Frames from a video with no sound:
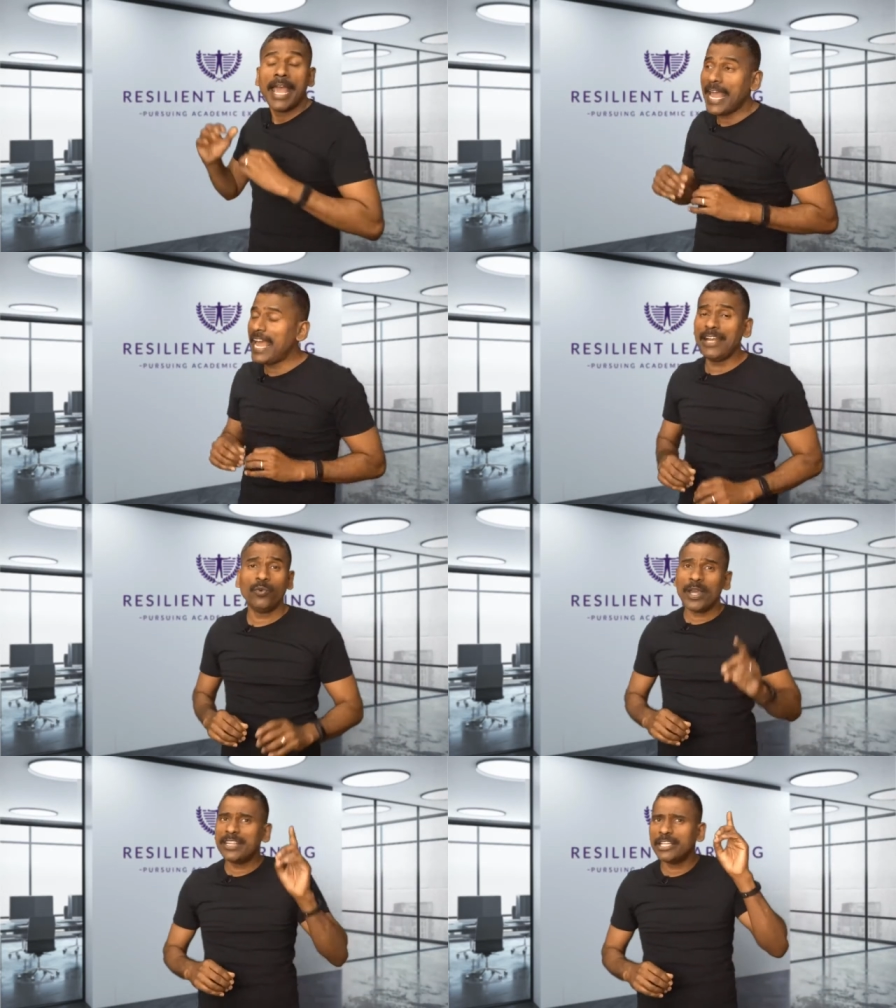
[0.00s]
and
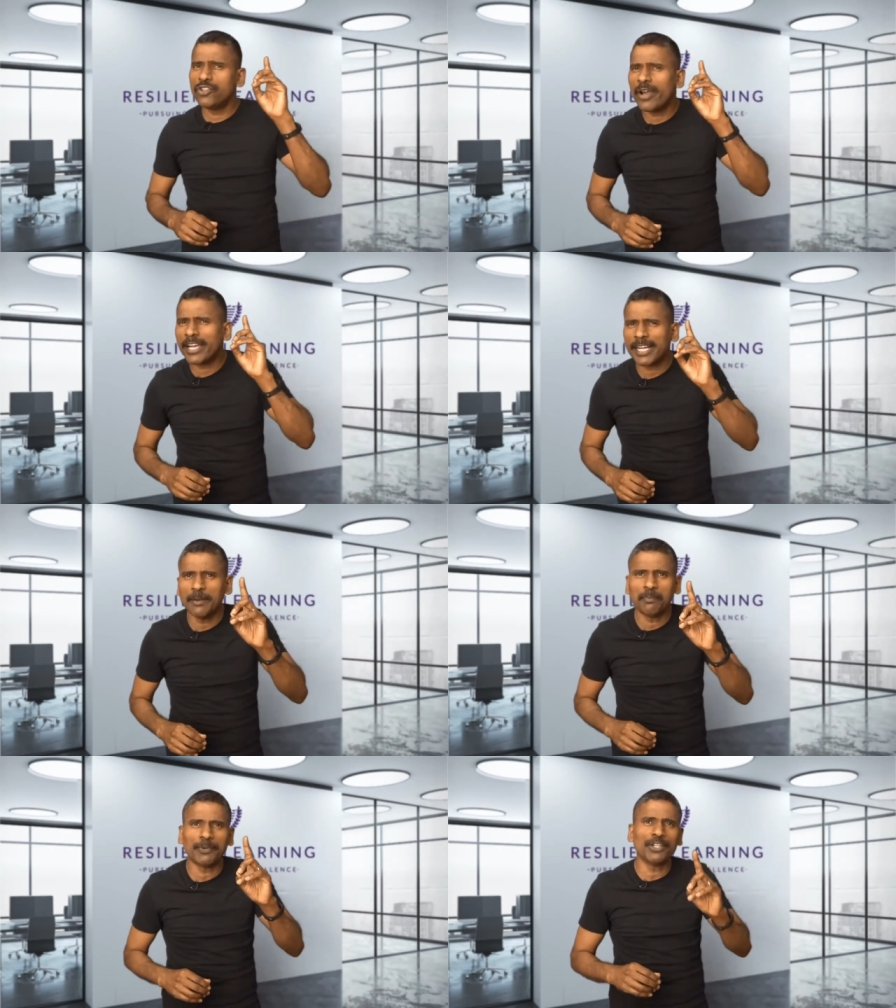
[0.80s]
whether you
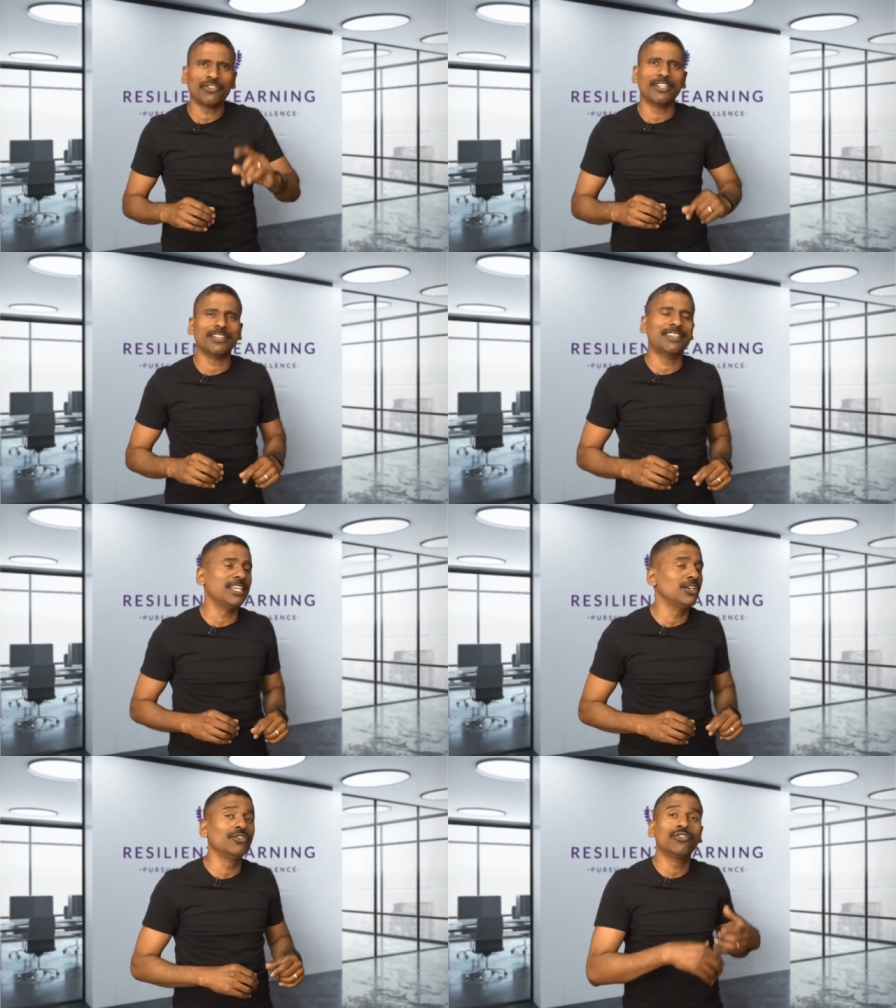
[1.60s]
accomplish the
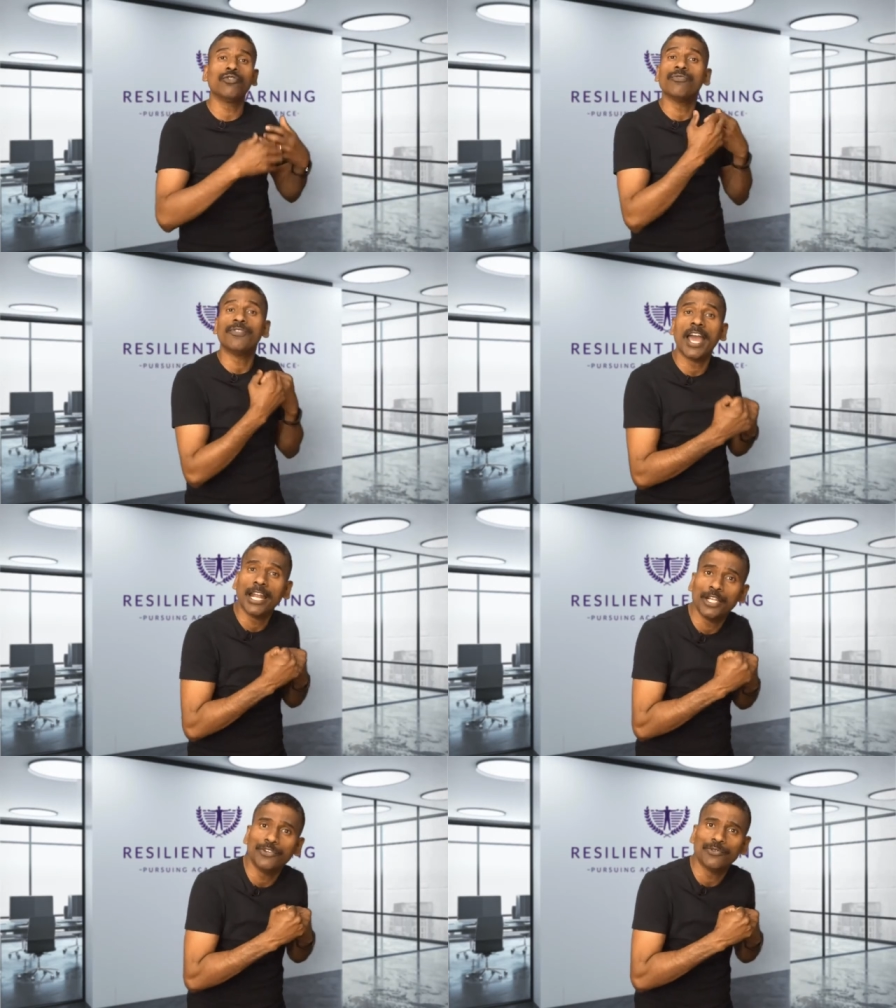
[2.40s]
things you
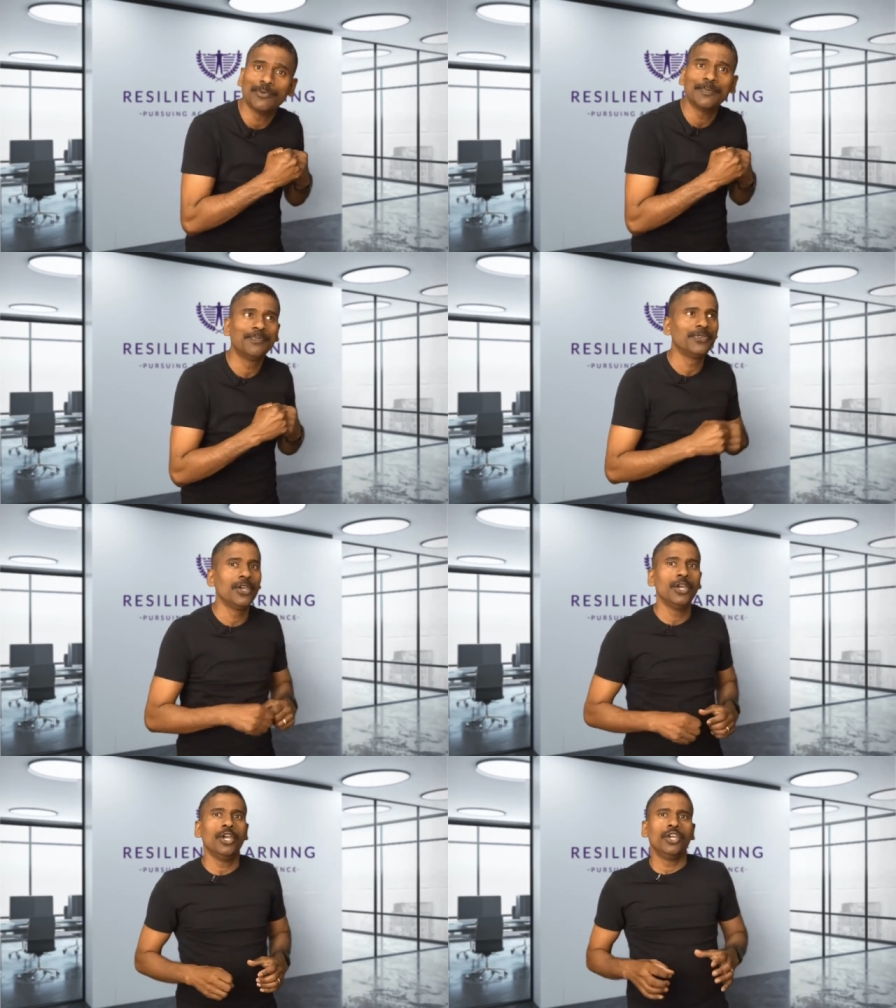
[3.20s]
value.
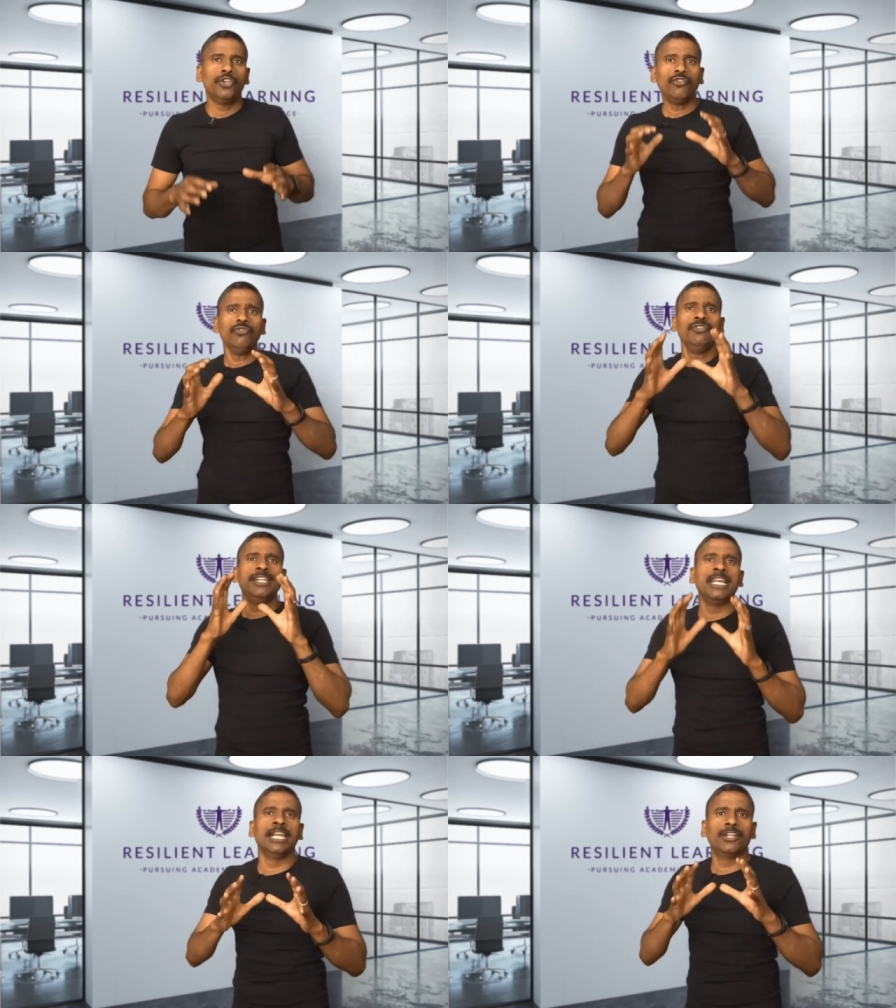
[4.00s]
You
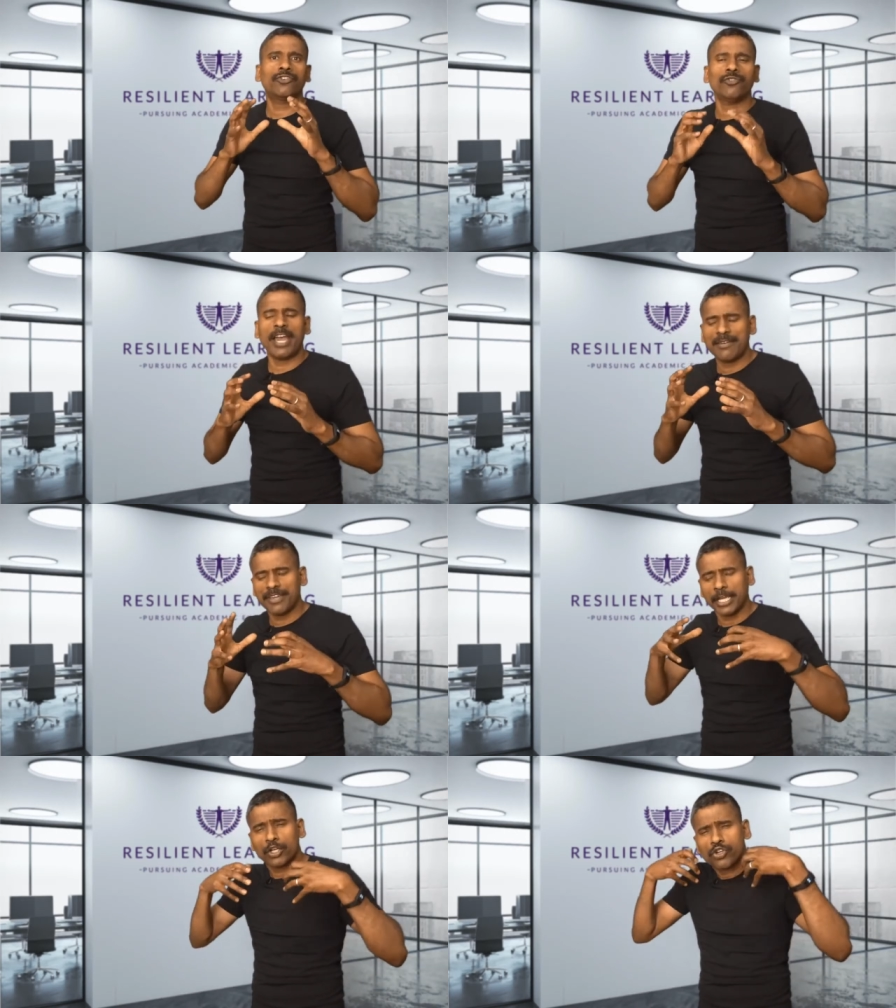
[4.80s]
need to have a
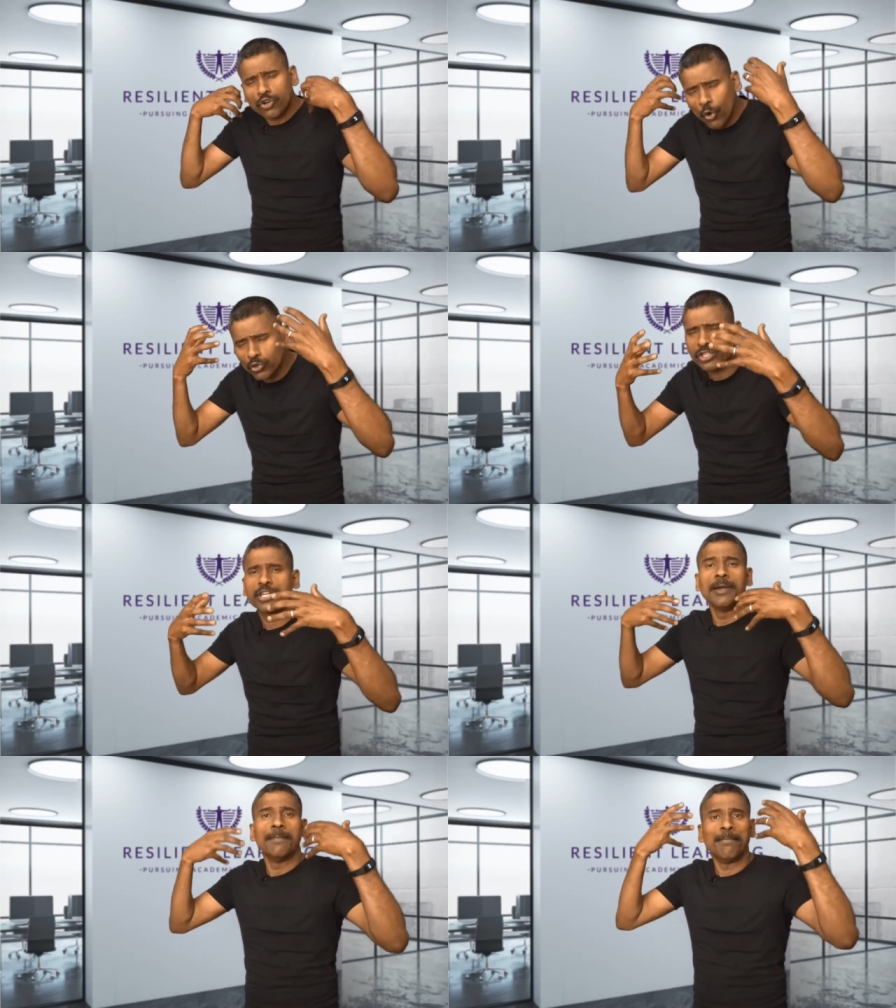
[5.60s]
growth
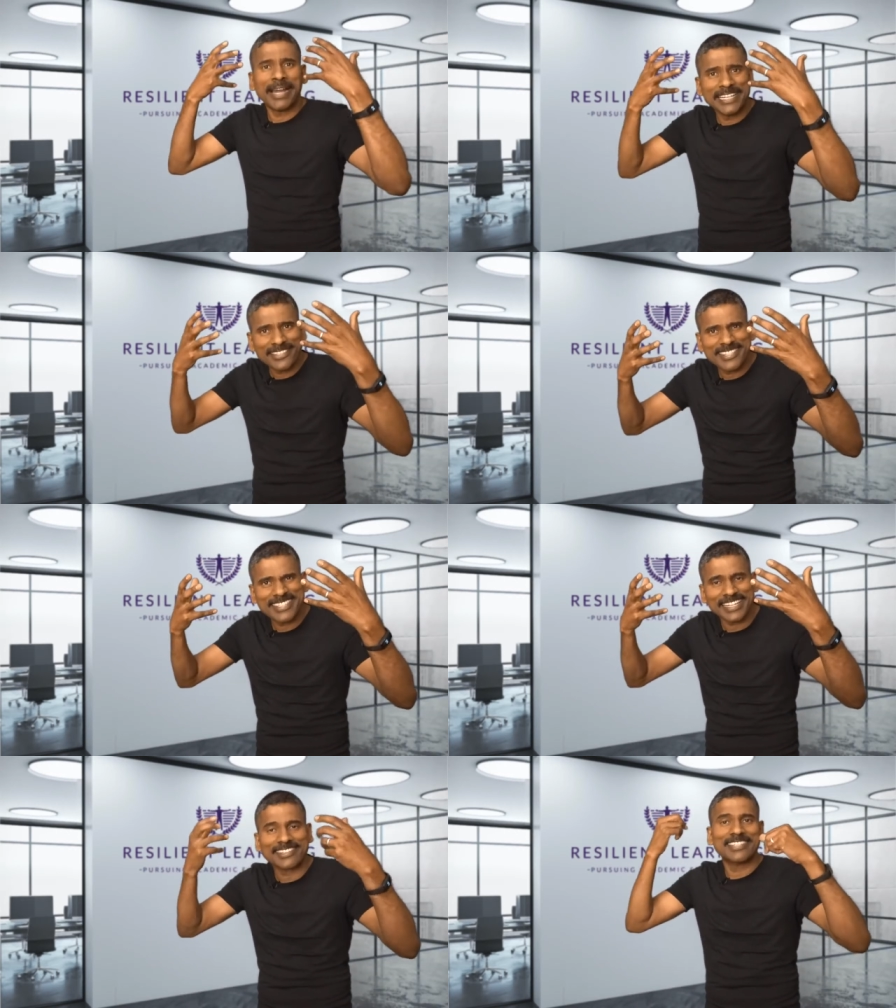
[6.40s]

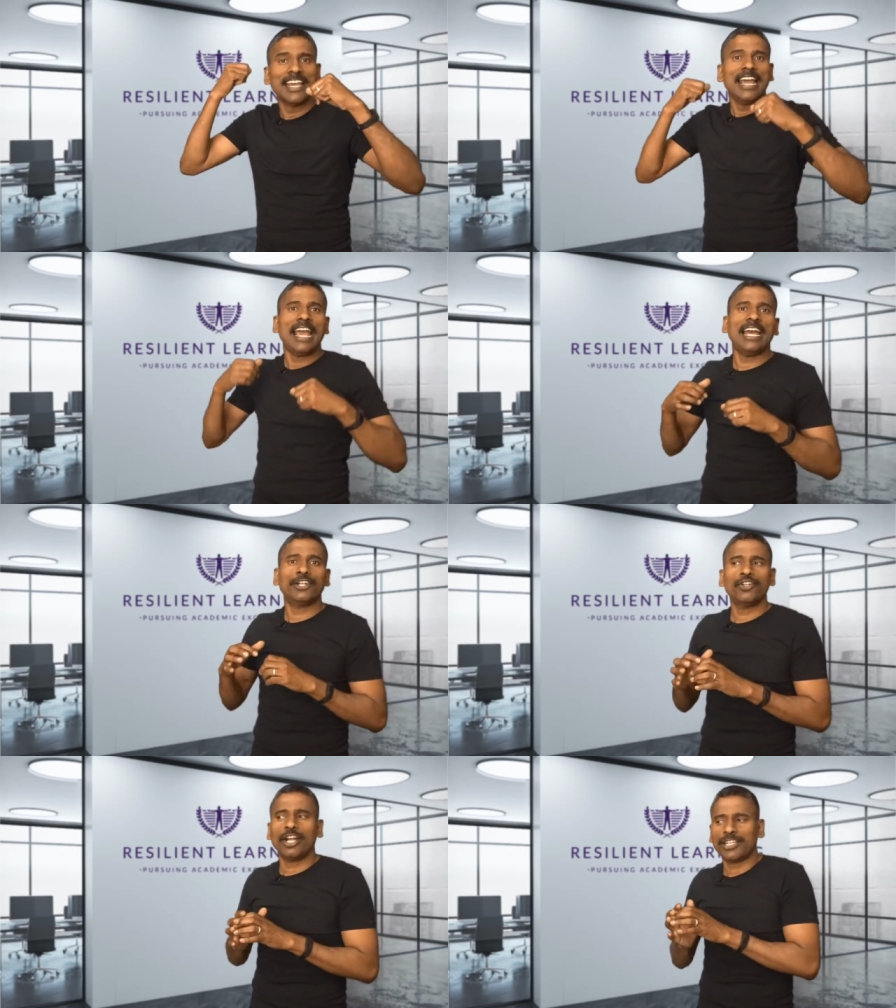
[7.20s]
mindset
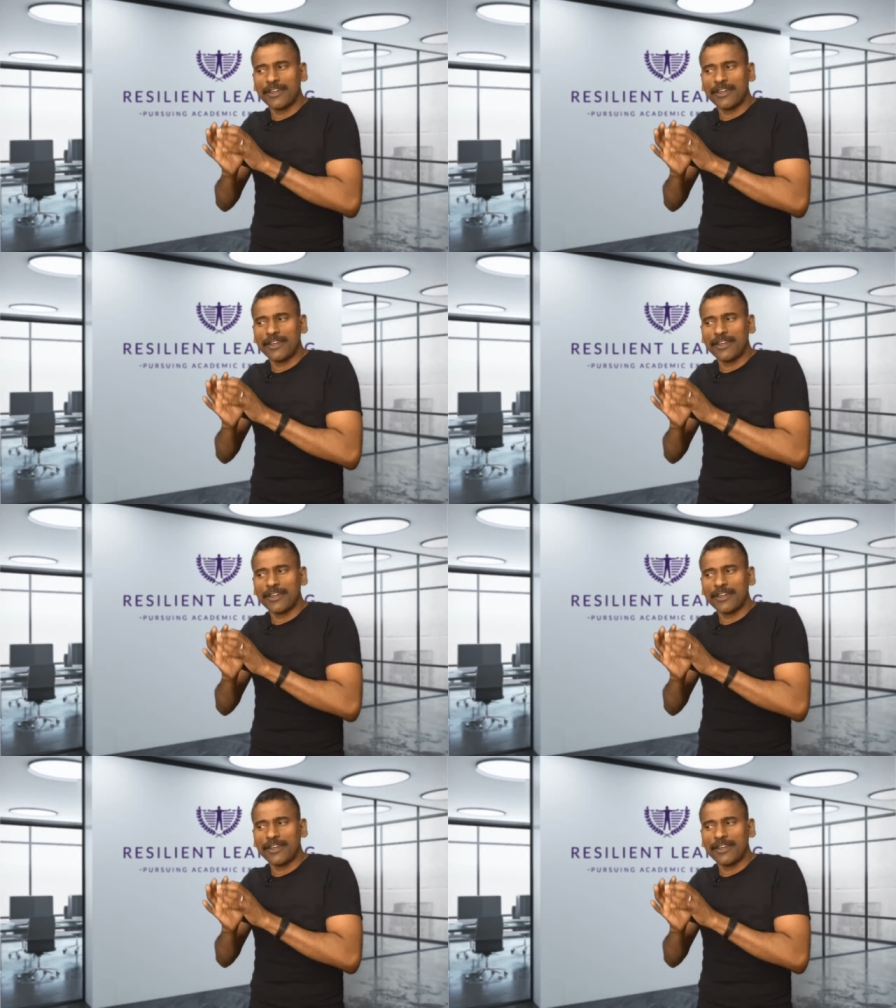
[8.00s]
and not a